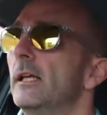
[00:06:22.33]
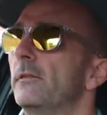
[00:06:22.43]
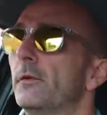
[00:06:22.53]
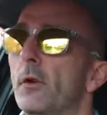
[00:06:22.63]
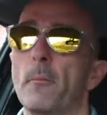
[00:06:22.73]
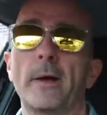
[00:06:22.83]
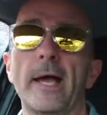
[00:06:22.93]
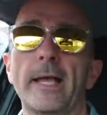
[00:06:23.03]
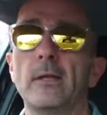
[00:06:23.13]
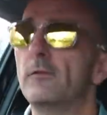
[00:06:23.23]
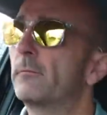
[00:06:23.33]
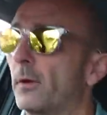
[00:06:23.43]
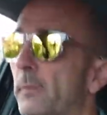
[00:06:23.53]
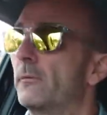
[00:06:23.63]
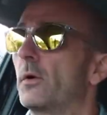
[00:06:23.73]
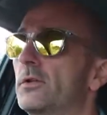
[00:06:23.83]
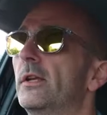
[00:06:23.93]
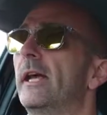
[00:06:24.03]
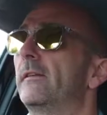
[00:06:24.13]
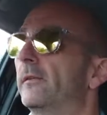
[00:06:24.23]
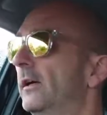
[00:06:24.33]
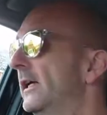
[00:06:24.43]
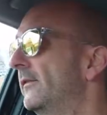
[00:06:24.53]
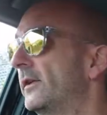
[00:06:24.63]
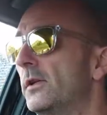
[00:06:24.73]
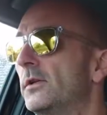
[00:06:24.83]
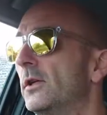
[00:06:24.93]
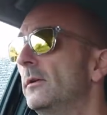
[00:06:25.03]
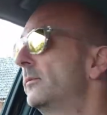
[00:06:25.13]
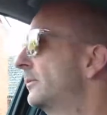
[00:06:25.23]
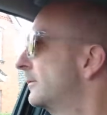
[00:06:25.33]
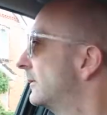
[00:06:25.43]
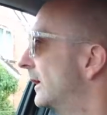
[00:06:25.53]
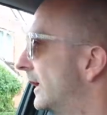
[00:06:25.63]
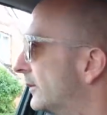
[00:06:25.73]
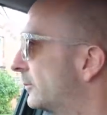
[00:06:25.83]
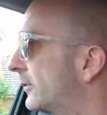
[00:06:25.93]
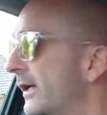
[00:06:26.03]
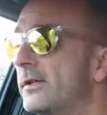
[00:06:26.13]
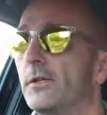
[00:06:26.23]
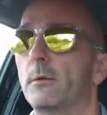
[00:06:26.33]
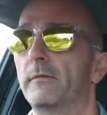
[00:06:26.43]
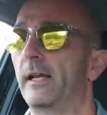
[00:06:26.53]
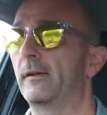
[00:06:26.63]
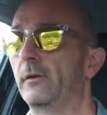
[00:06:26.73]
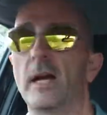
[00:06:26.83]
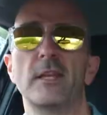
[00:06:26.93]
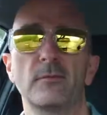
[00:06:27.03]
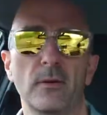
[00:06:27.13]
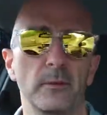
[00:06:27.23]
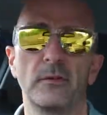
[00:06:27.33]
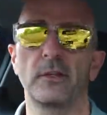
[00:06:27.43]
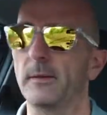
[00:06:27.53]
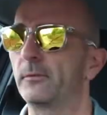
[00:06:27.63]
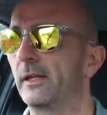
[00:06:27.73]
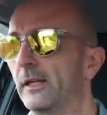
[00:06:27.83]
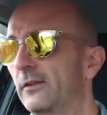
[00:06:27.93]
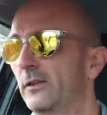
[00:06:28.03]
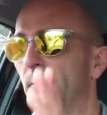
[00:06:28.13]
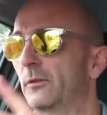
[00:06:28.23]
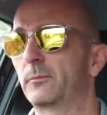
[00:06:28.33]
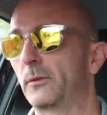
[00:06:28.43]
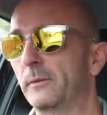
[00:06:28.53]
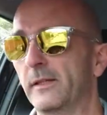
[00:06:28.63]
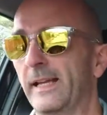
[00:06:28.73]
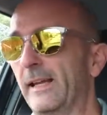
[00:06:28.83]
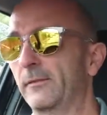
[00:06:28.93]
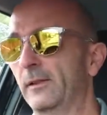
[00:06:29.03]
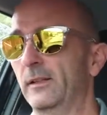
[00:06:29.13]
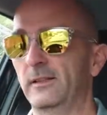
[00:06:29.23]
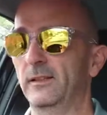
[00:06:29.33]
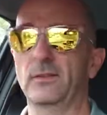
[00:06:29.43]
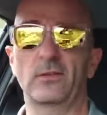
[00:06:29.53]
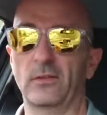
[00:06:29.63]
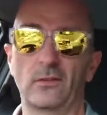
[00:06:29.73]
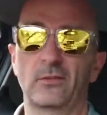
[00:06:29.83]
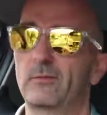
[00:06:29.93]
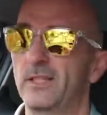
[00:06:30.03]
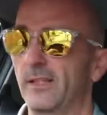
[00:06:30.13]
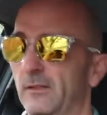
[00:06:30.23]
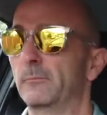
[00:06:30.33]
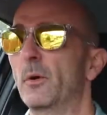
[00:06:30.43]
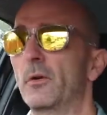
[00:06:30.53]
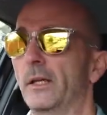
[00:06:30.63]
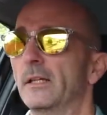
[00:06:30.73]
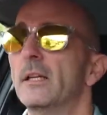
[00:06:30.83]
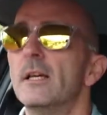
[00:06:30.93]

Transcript: If you're not paying, you've probably watched an advert if YouTube has presented you with an advert, and you've probably skipped it because it was probably an advert that's just boring.